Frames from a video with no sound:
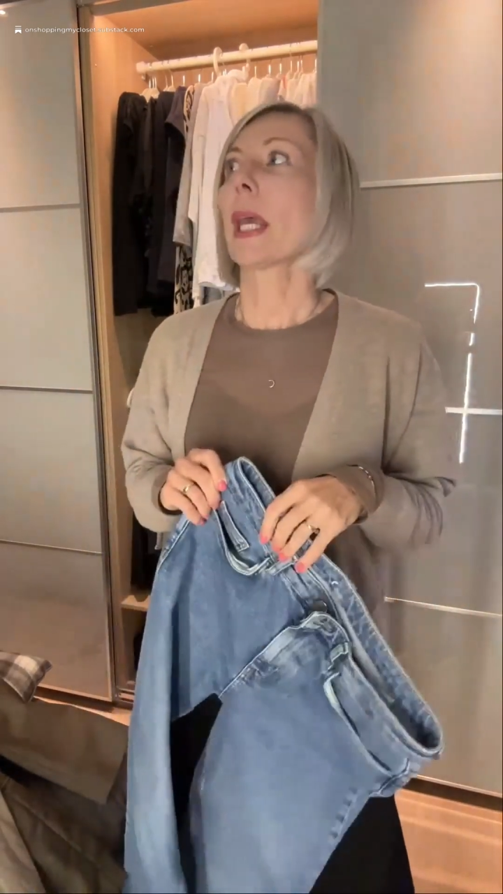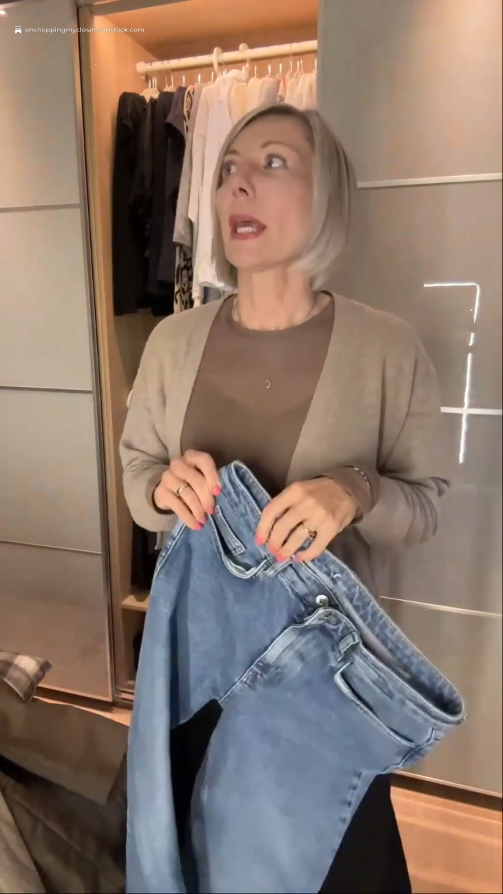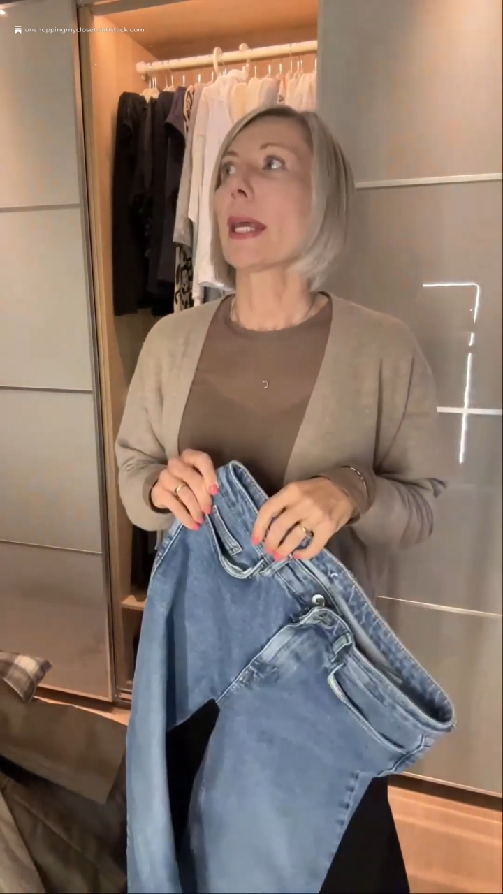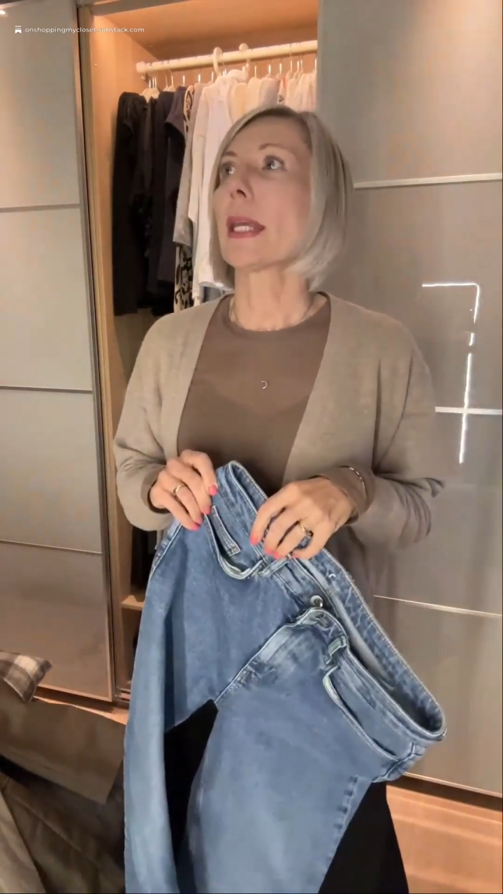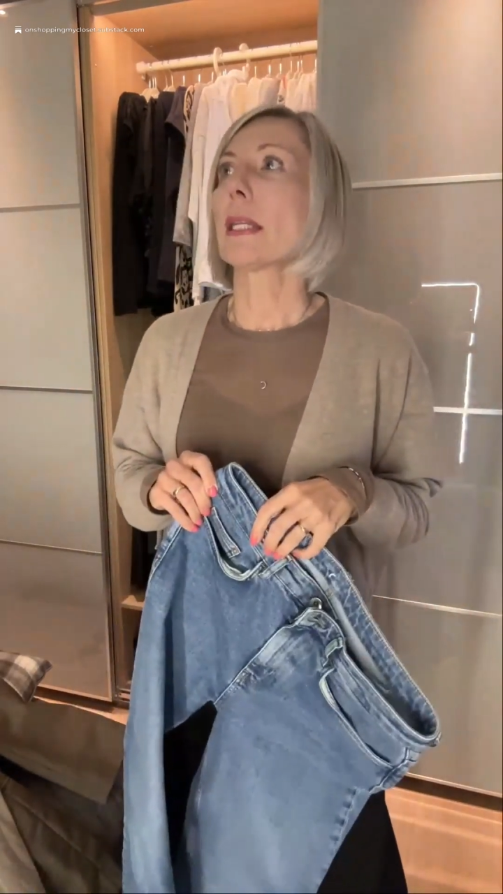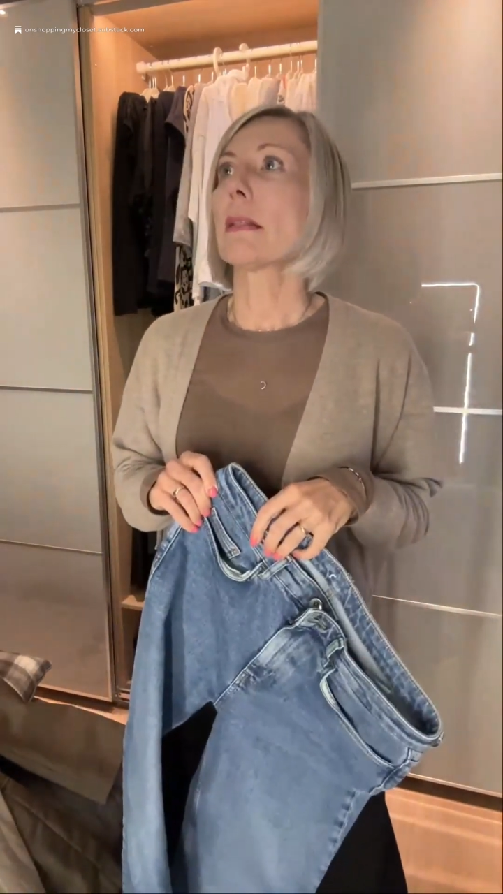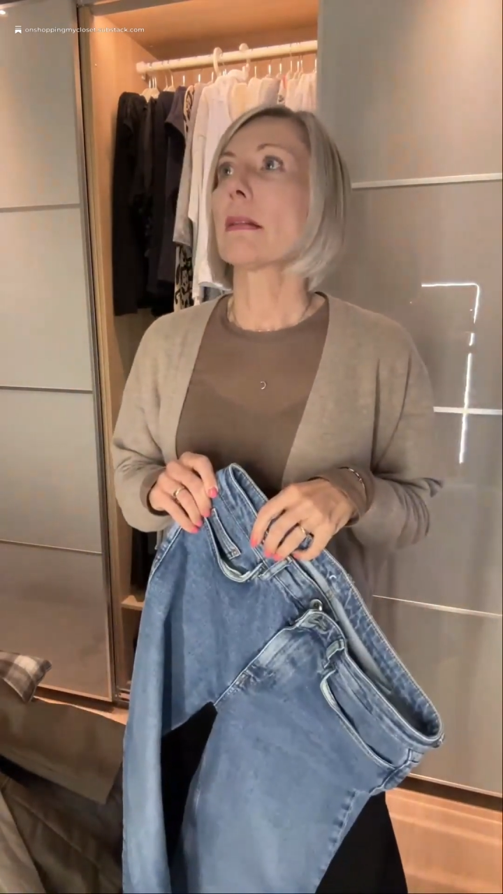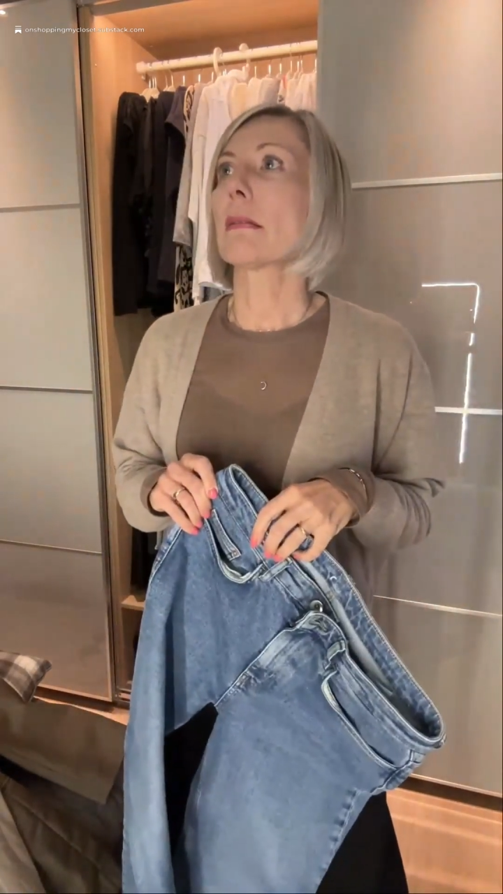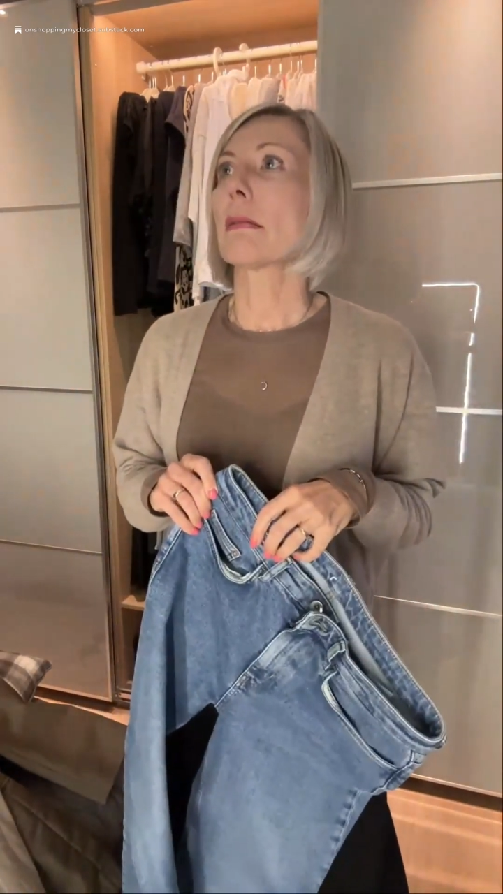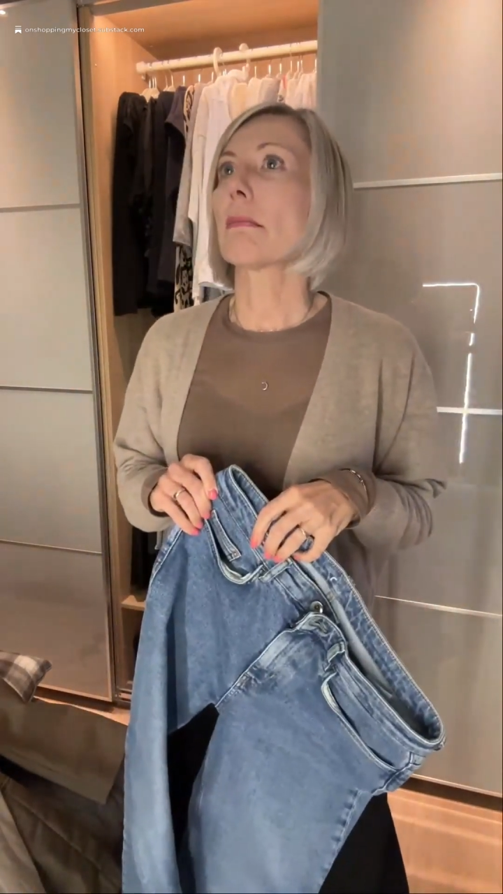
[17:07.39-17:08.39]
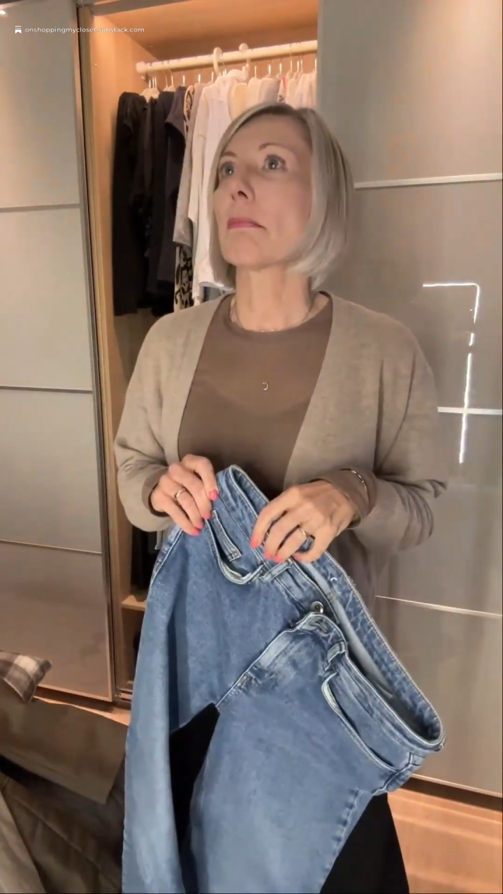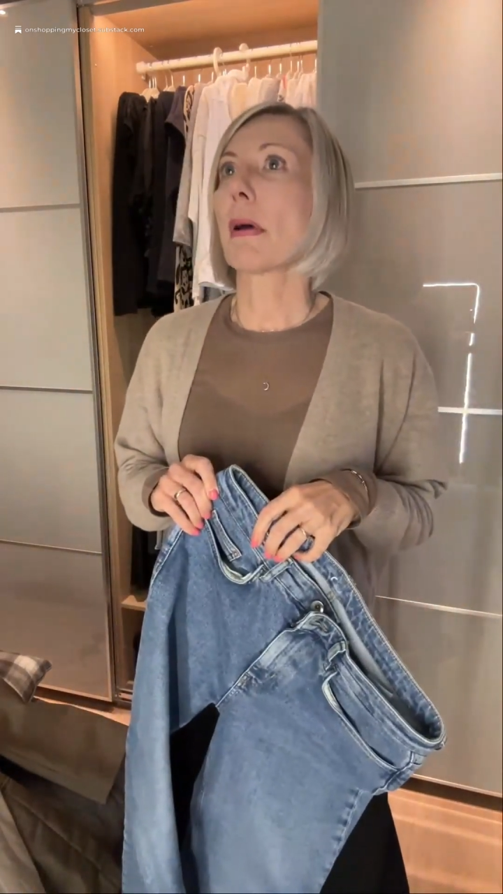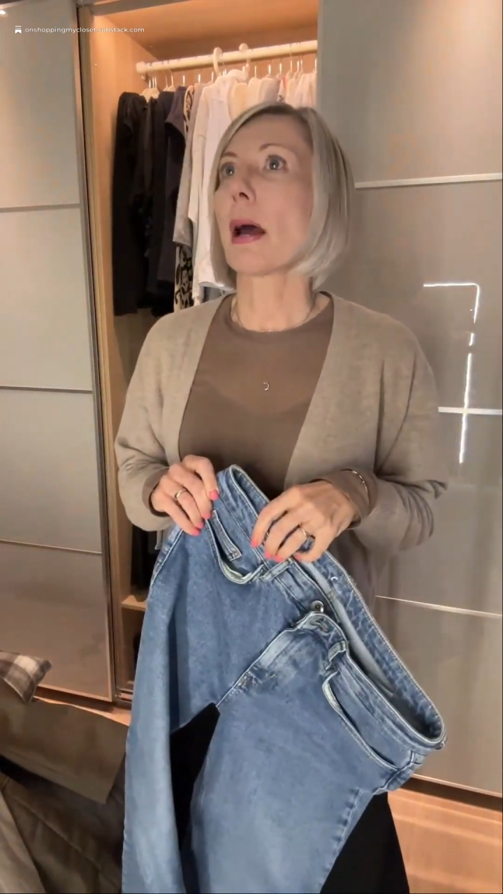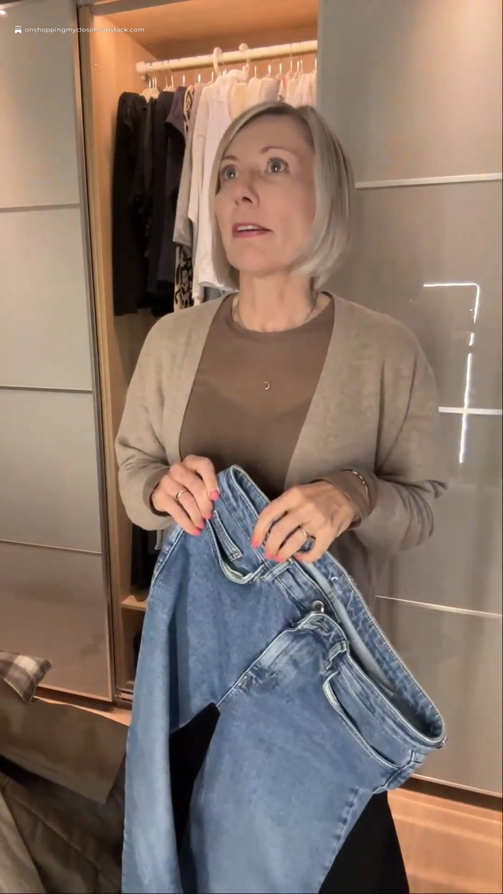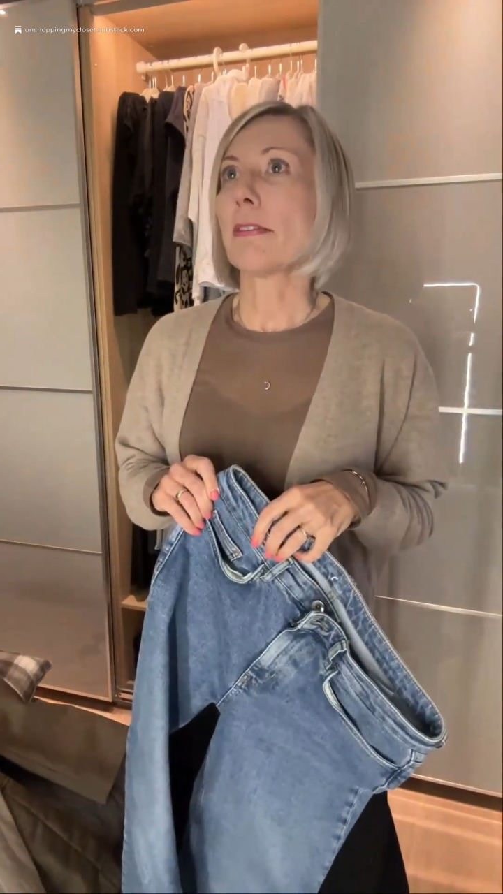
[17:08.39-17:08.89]
and
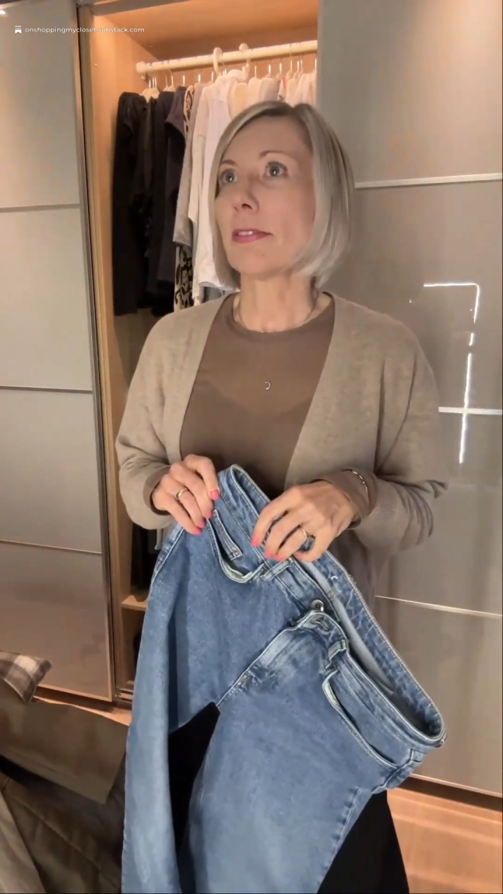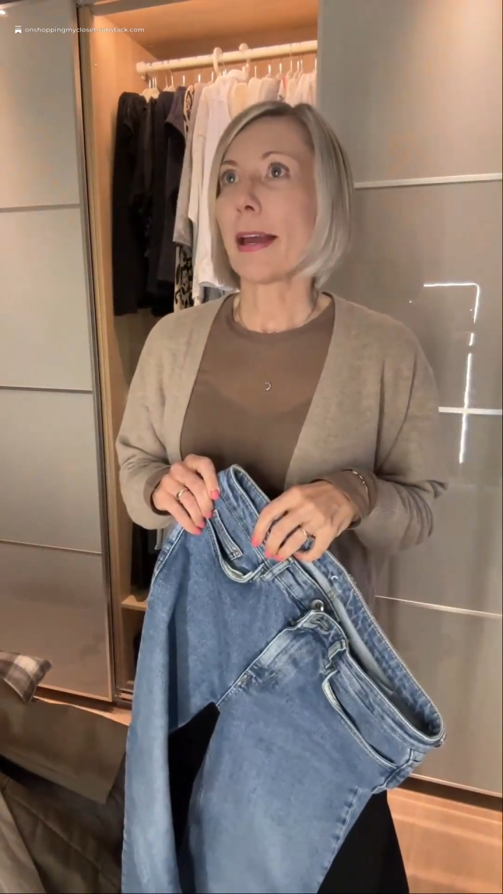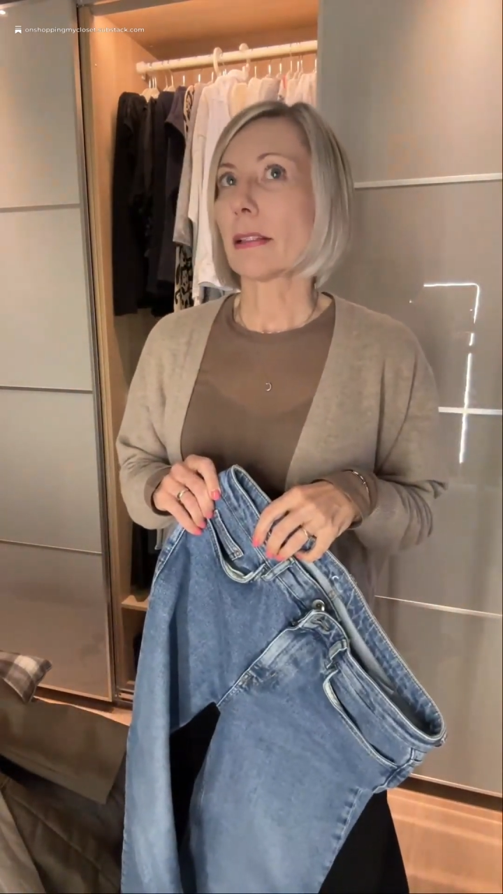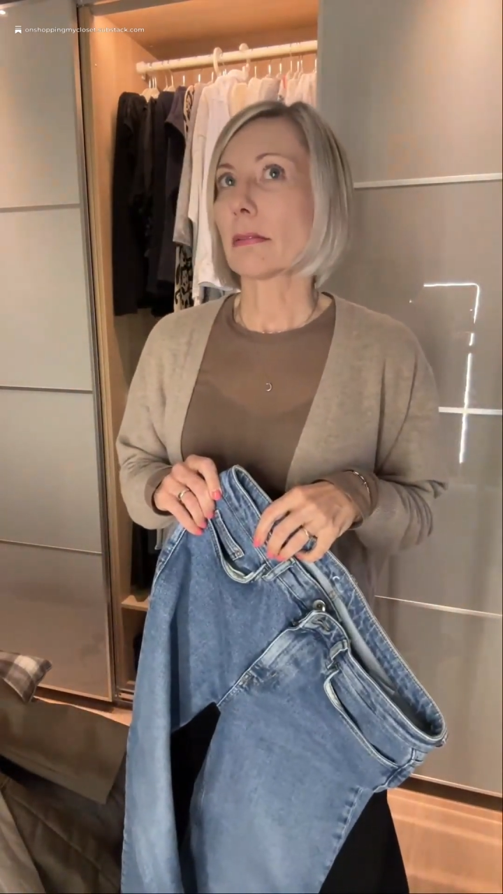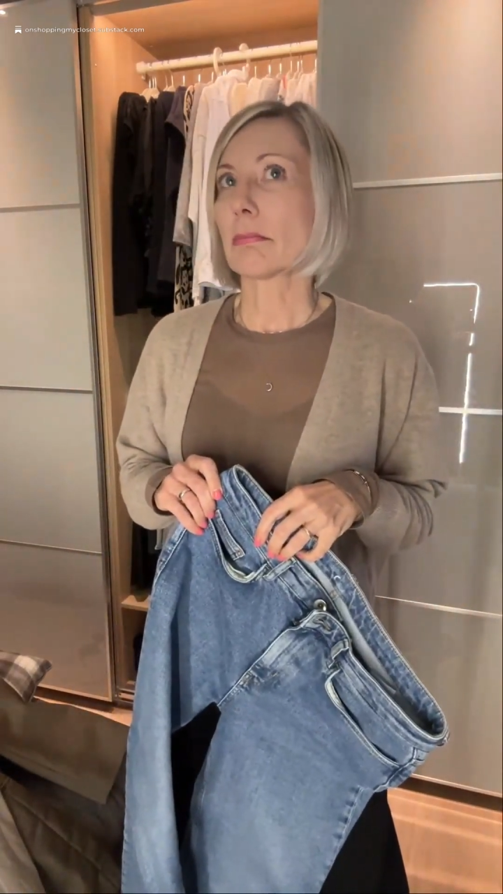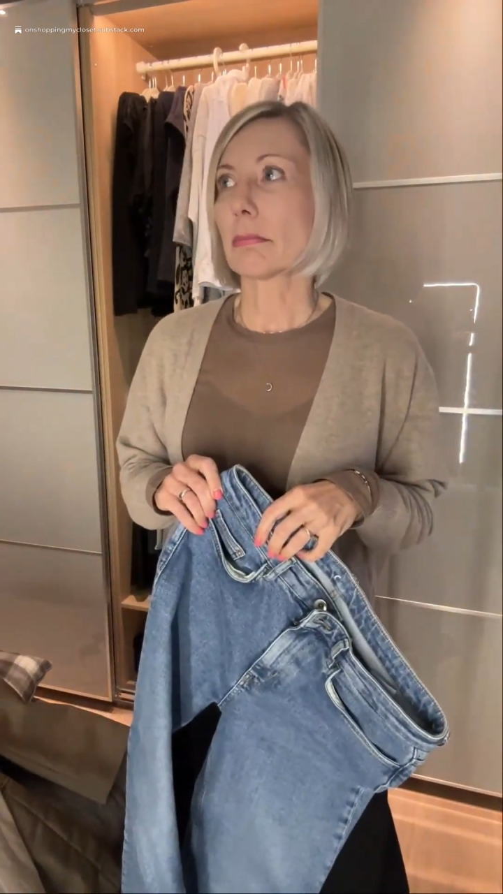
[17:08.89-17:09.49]
I've had